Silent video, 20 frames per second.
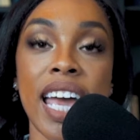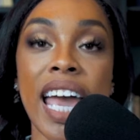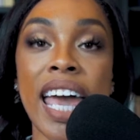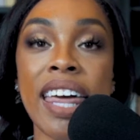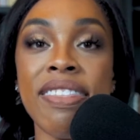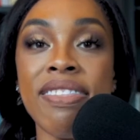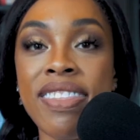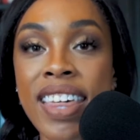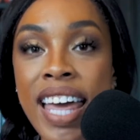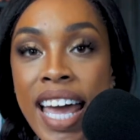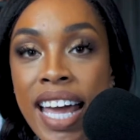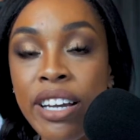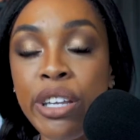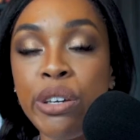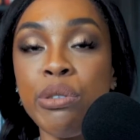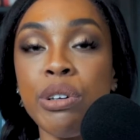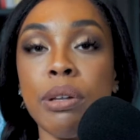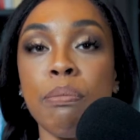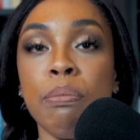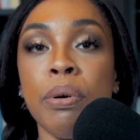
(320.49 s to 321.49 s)
And then
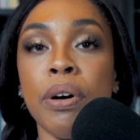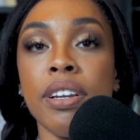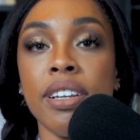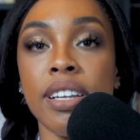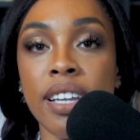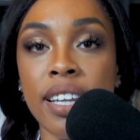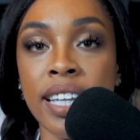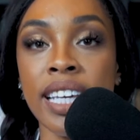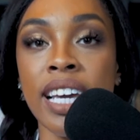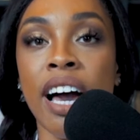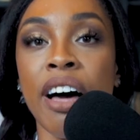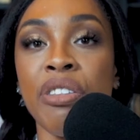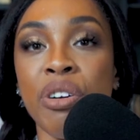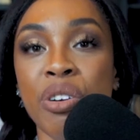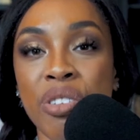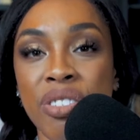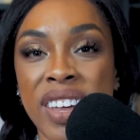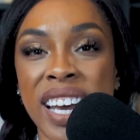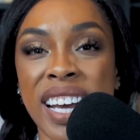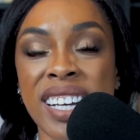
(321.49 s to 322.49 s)
you can put the
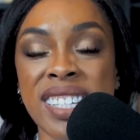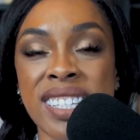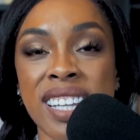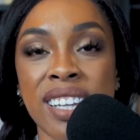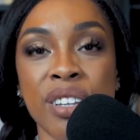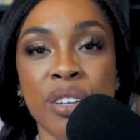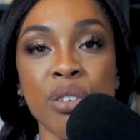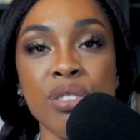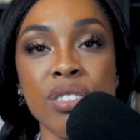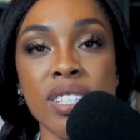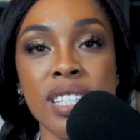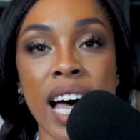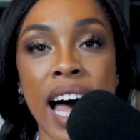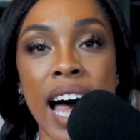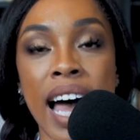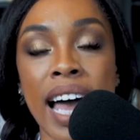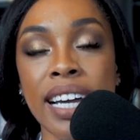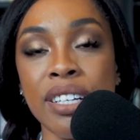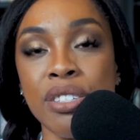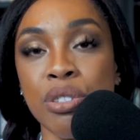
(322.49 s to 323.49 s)
other things, the little
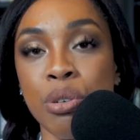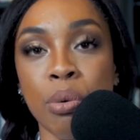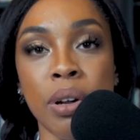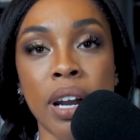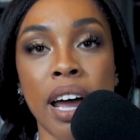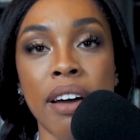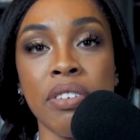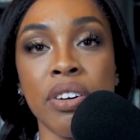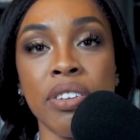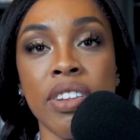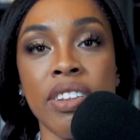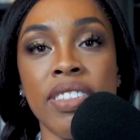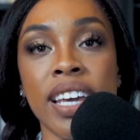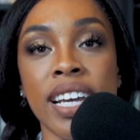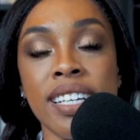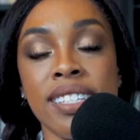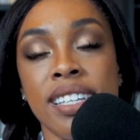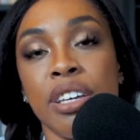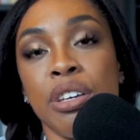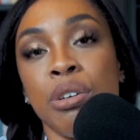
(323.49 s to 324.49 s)
sides or whatever, the
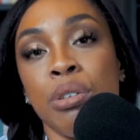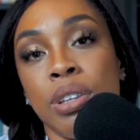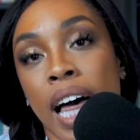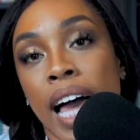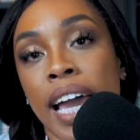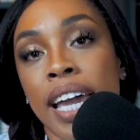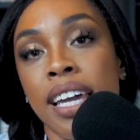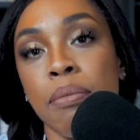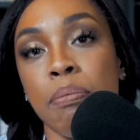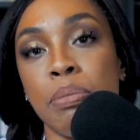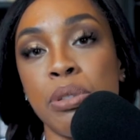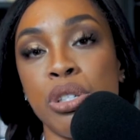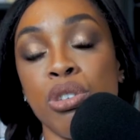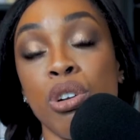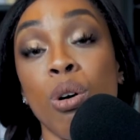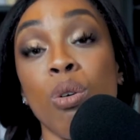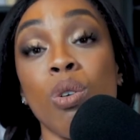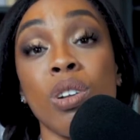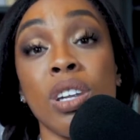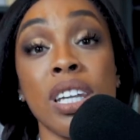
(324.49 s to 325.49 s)
things that you like, but you
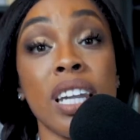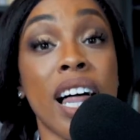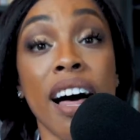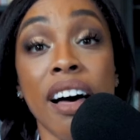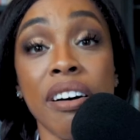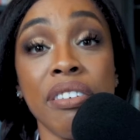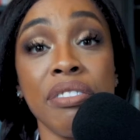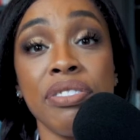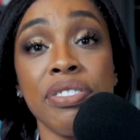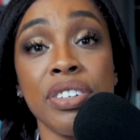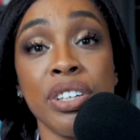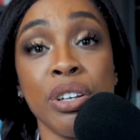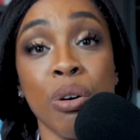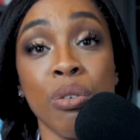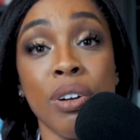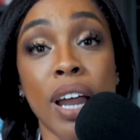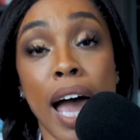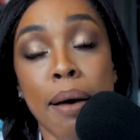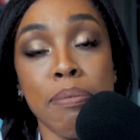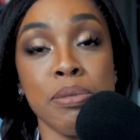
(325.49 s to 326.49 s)
don't love, you
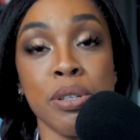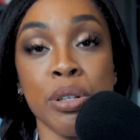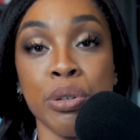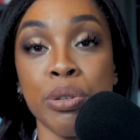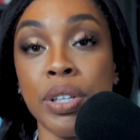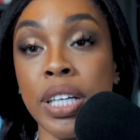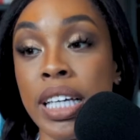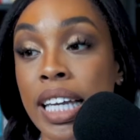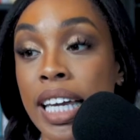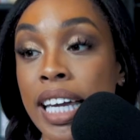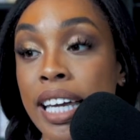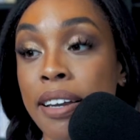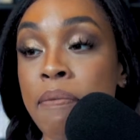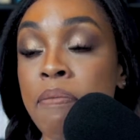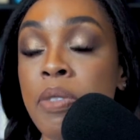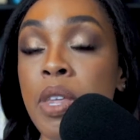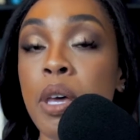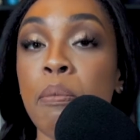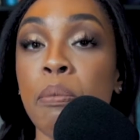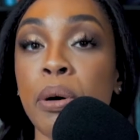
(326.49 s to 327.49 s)
don't absolutely need.
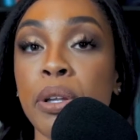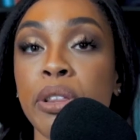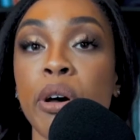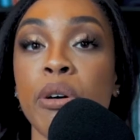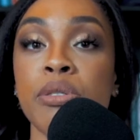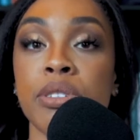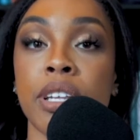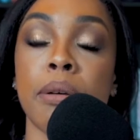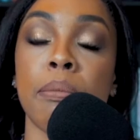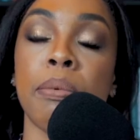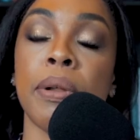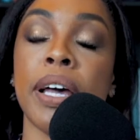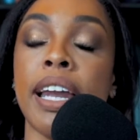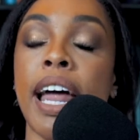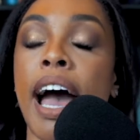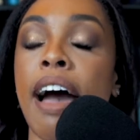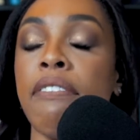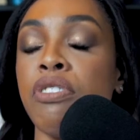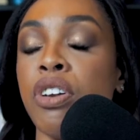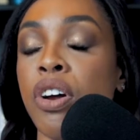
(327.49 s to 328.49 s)
Put those on the plate
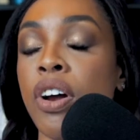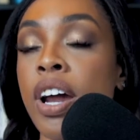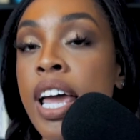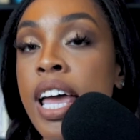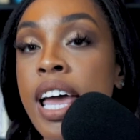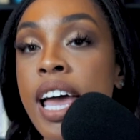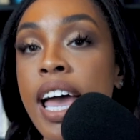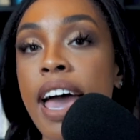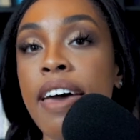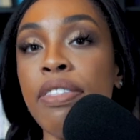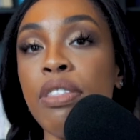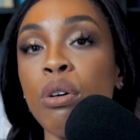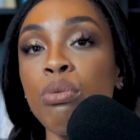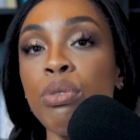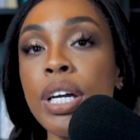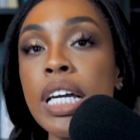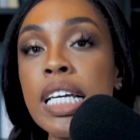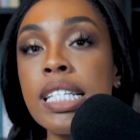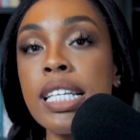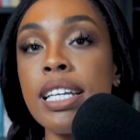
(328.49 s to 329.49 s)
after. And the
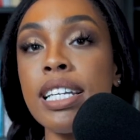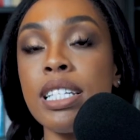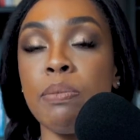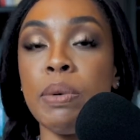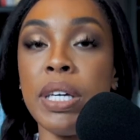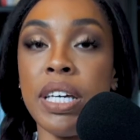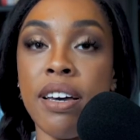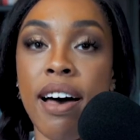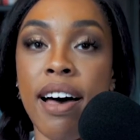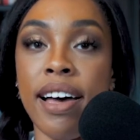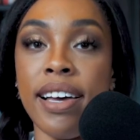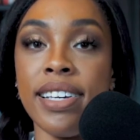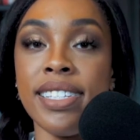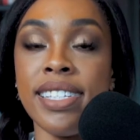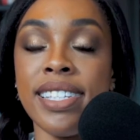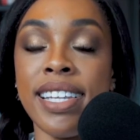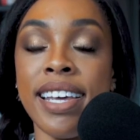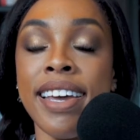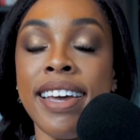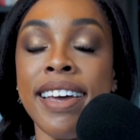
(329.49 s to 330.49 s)
reason is
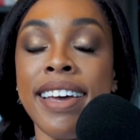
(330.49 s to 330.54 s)
because